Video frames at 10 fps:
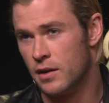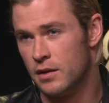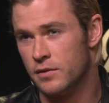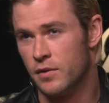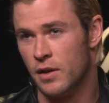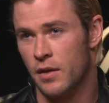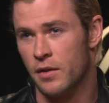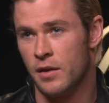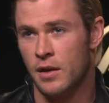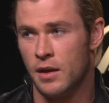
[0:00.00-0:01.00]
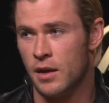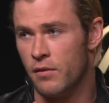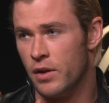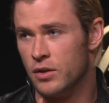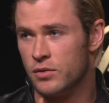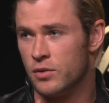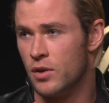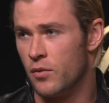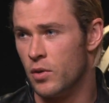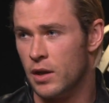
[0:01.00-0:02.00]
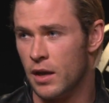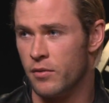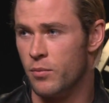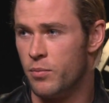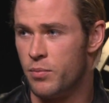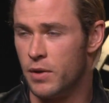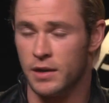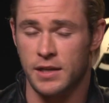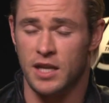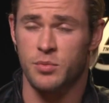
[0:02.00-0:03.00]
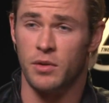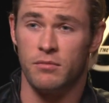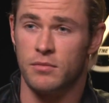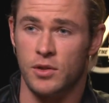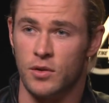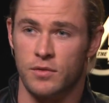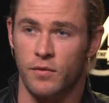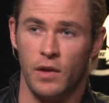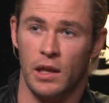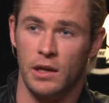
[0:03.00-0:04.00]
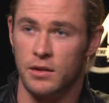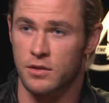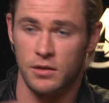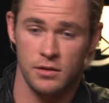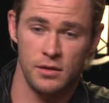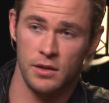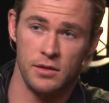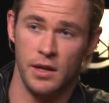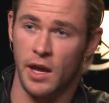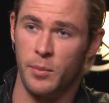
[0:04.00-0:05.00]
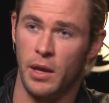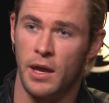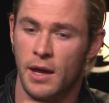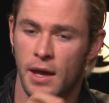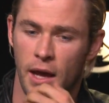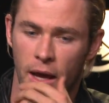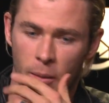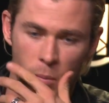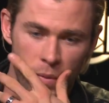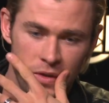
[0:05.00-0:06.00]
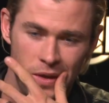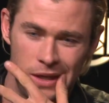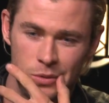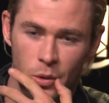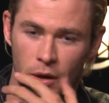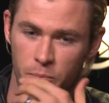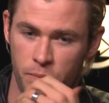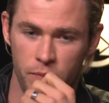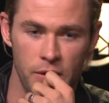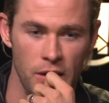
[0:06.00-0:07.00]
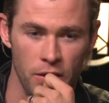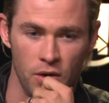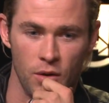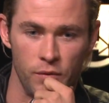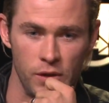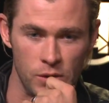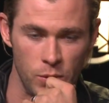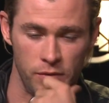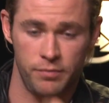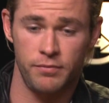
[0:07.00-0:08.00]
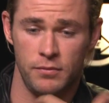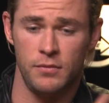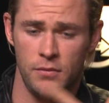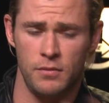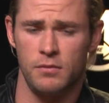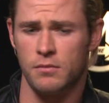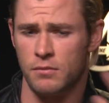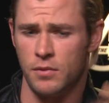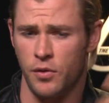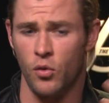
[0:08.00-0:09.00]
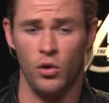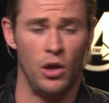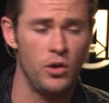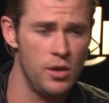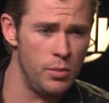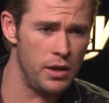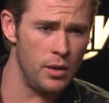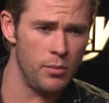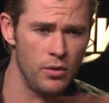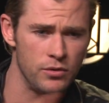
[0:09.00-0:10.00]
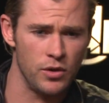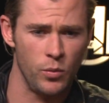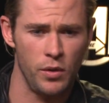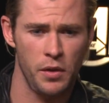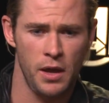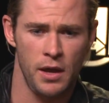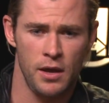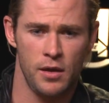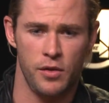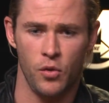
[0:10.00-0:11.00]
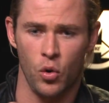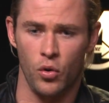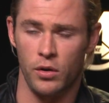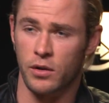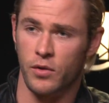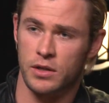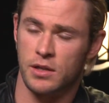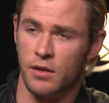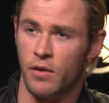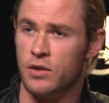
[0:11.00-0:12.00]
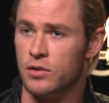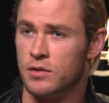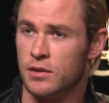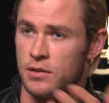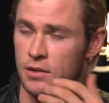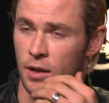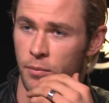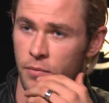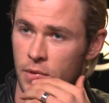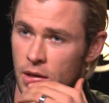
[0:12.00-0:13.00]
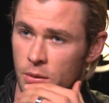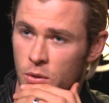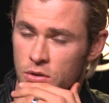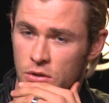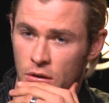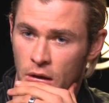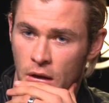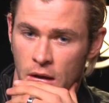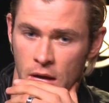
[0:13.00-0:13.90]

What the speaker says: than it is for the other Avengers, who don't really have an attachment to this villain. He's the enemy. So that's where, you know, the conflict with Thor and Loki begin, but also with Thor and the rest of the Avengers. It's he wants to,